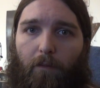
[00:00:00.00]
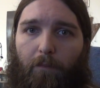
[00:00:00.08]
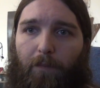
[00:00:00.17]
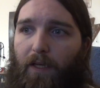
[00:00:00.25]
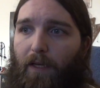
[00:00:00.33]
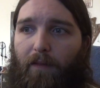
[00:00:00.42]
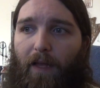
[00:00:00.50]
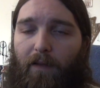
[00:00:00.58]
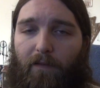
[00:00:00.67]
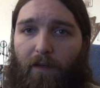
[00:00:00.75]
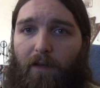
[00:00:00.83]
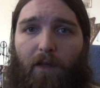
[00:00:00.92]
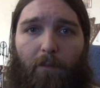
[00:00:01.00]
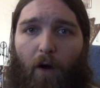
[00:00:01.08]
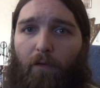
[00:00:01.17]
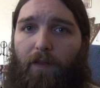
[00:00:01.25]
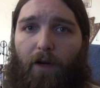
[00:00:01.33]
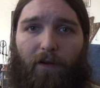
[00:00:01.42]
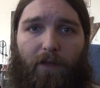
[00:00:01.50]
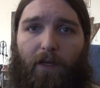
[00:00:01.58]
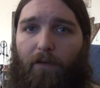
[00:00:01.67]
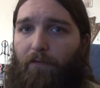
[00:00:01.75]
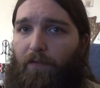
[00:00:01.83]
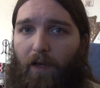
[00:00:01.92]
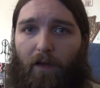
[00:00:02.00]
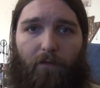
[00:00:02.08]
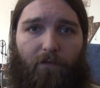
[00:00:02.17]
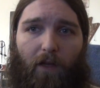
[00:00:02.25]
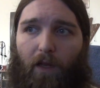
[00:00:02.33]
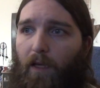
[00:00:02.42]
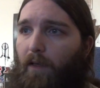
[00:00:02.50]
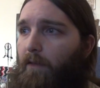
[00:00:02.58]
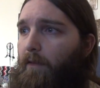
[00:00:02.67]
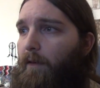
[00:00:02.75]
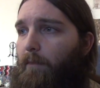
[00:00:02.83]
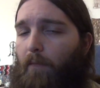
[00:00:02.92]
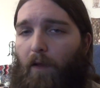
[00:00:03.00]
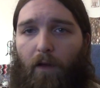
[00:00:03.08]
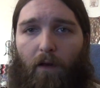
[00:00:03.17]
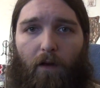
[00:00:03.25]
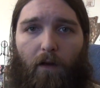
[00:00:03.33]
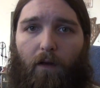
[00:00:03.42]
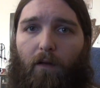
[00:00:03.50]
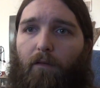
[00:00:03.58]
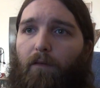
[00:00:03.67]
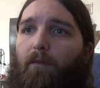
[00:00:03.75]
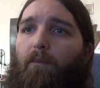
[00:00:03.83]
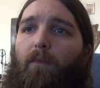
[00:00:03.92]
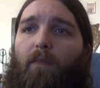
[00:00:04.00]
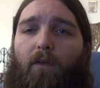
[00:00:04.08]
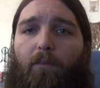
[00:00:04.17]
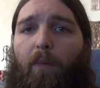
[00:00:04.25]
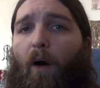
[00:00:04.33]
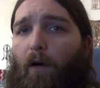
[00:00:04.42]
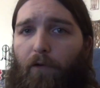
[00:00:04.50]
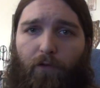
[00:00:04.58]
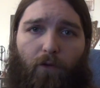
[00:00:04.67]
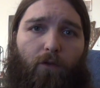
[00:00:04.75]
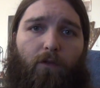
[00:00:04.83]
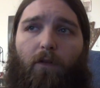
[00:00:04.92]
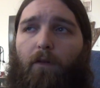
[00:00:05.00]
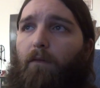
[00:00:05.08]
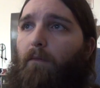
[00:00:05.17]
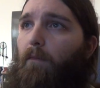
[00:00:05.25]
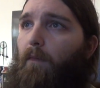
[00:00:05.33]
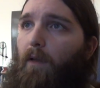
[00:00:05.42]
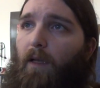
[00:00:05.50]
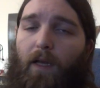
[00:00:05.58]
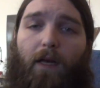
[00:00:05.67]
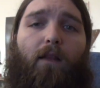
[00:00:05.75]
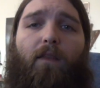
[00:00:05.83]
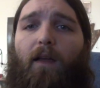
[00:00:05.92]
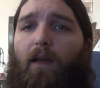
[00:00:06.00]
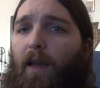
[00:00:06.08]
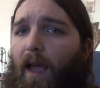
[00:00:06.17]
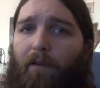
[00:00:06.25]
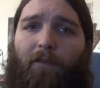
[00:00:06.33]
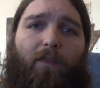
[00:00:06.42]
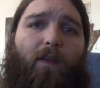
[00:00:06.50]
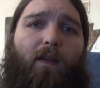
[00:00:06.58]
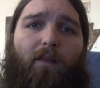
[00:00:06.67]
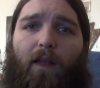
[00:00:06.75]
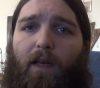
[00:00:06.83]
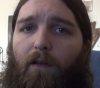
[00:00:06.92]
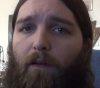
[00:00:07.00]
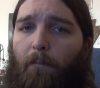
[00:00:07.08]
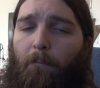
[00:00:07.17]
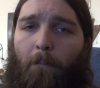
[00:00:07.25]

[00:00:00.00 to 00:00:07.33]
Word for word: But they send him over there to get fill fillings and partials and anything and everything that he